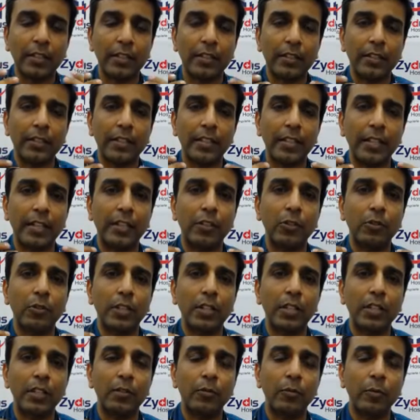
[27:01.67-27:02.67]
They are
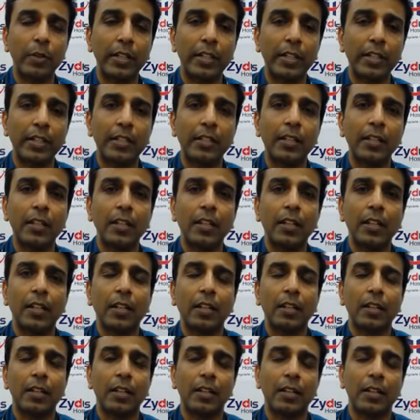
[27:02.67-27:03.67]
looking very
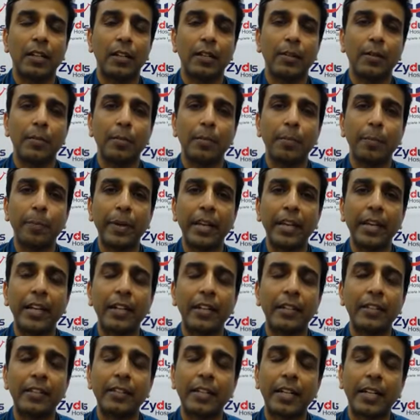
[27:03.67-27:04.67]
pale
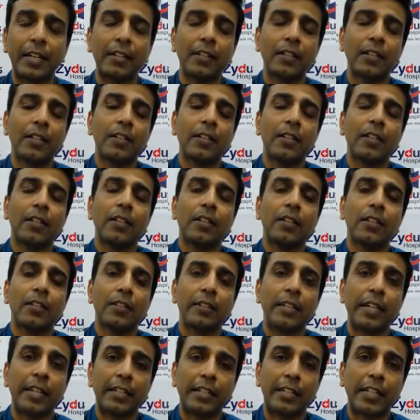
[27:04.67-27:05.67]
in that
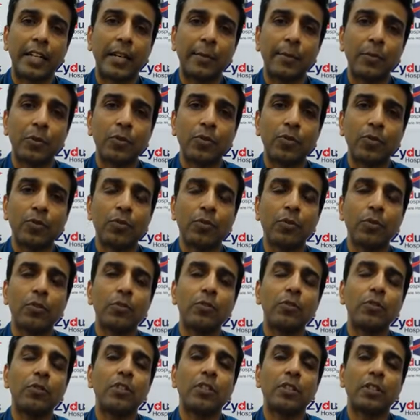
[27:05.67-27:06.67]
time. You should do
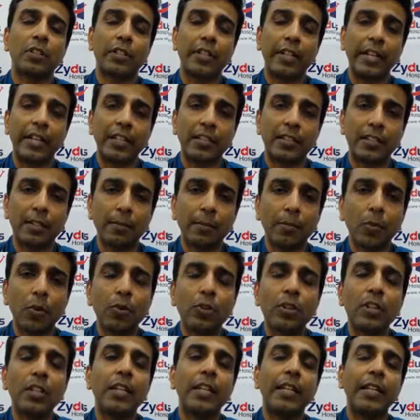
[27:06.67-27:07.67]
this, raise
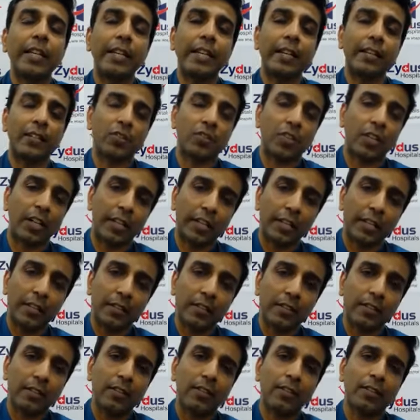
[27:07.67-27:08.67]
both the leg and side,
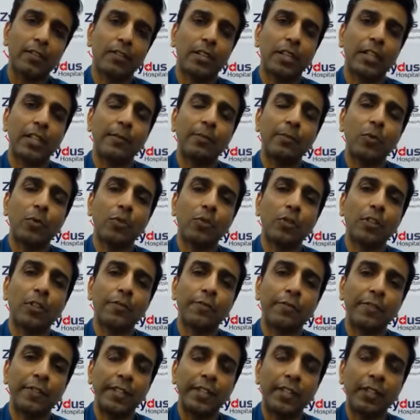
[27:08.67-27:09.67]
right, both the
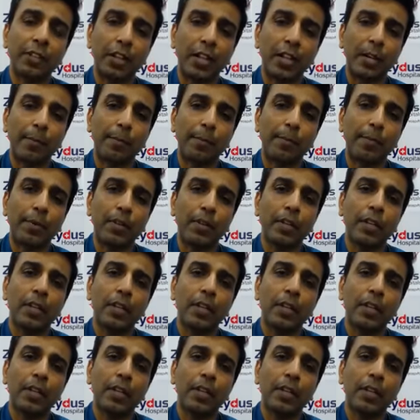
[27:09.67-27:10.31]
feet up,